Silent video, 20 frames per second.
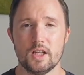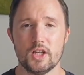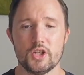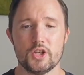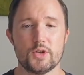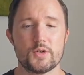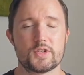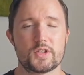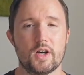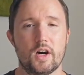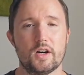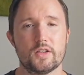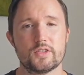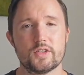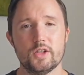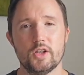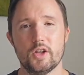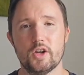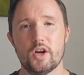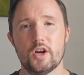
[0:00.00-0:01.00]
You start to
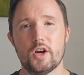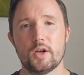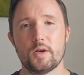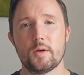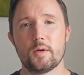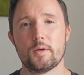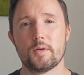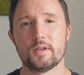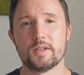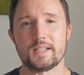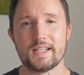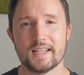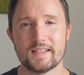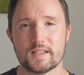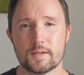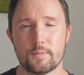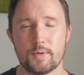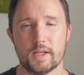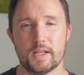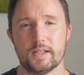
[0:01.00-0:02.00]
learn
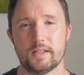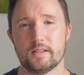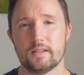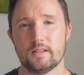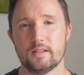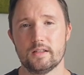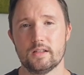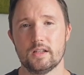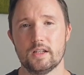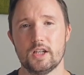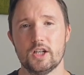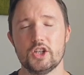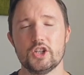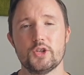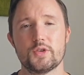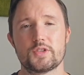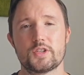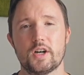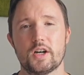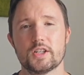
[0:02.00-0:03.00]
discipline.
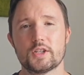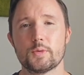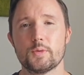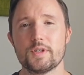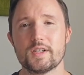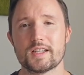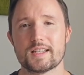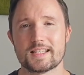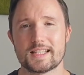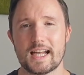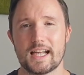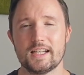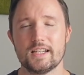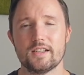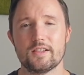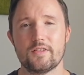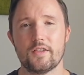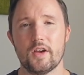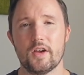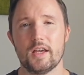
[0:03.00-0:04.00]
You start to understand
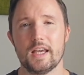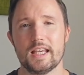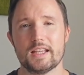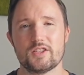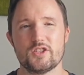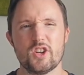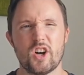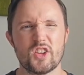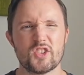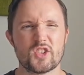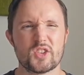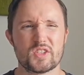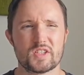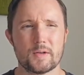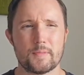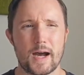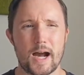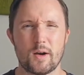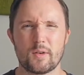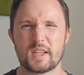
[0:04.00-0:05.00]
that it's not just
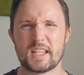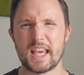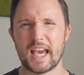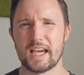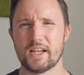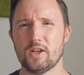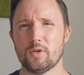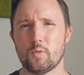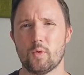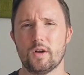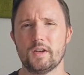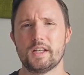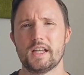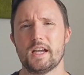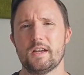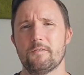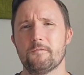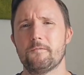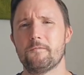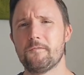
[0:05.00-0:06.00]
about getting up one day
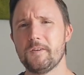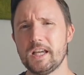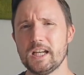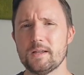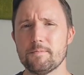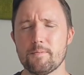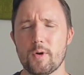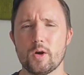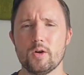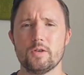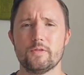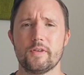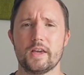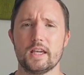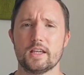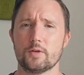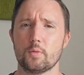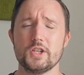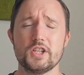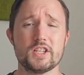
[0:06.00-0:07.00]
and feeling
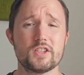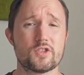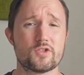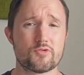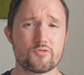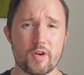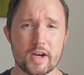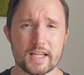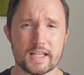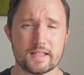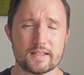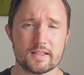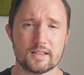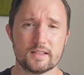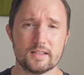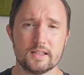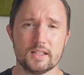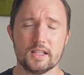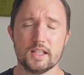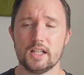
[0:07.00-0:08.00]
motivated, which is great.
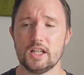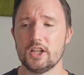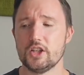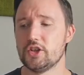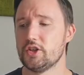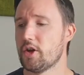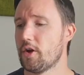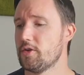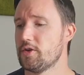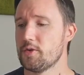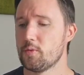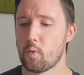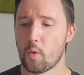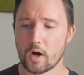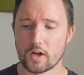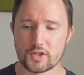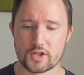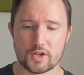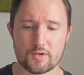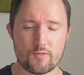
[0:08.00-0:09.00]
You know, you
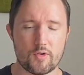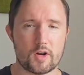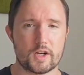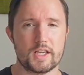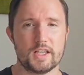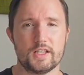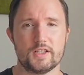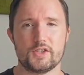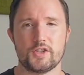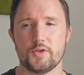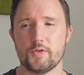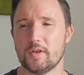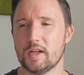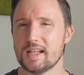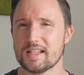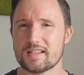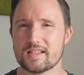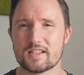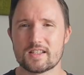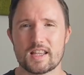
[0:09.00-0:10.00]
watch your Rockies, you
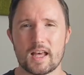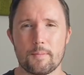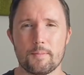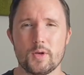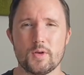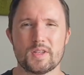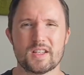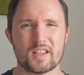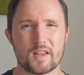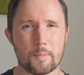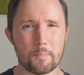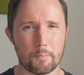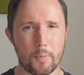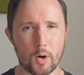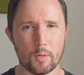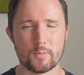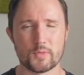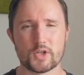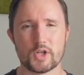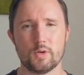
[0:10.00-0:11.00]
listen to that music that
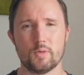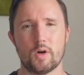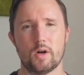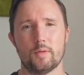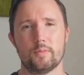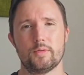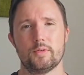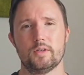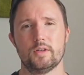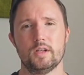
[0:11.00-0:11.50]
pumps you up.